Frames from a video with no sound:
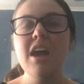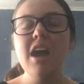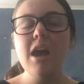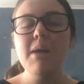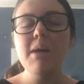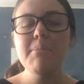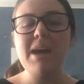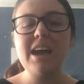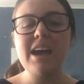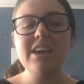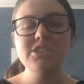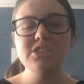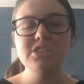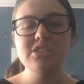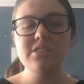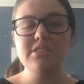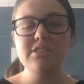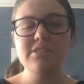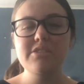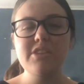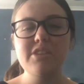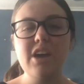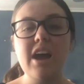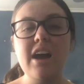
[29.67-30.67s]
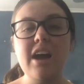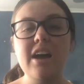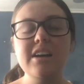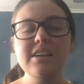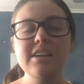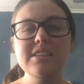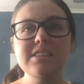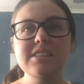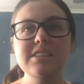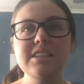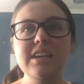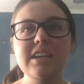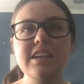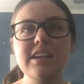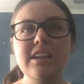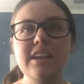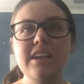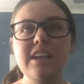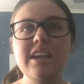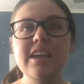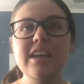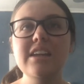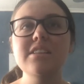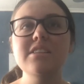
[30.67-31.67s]
a Bachelor of Arts in
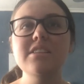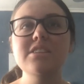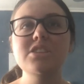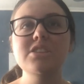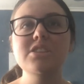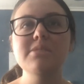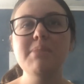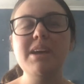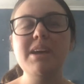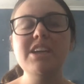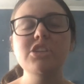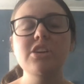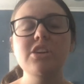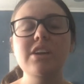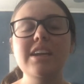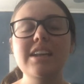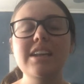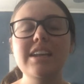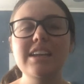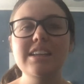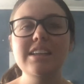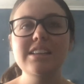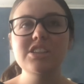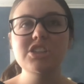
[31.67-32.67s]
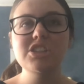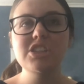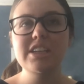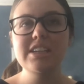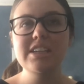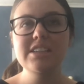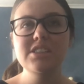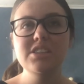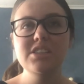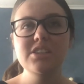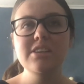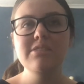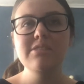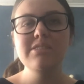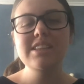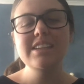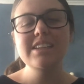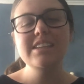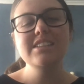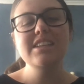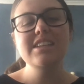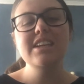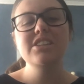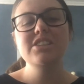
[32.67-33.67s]
English, majoring in English and history, with
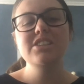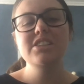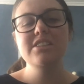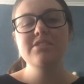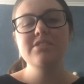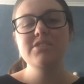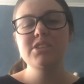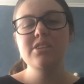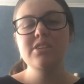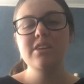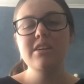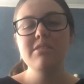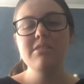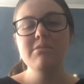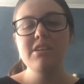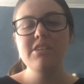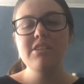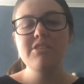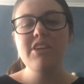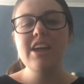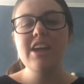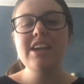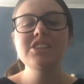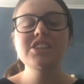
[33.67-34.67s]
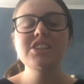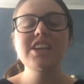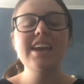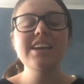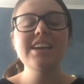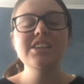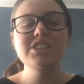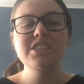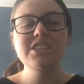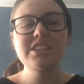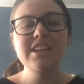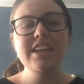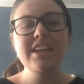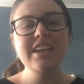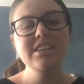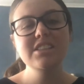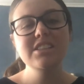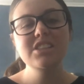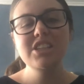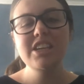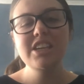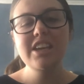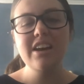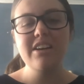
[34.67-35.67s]
the intention of doing it with education
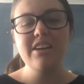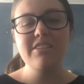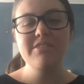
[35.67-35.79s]
next year.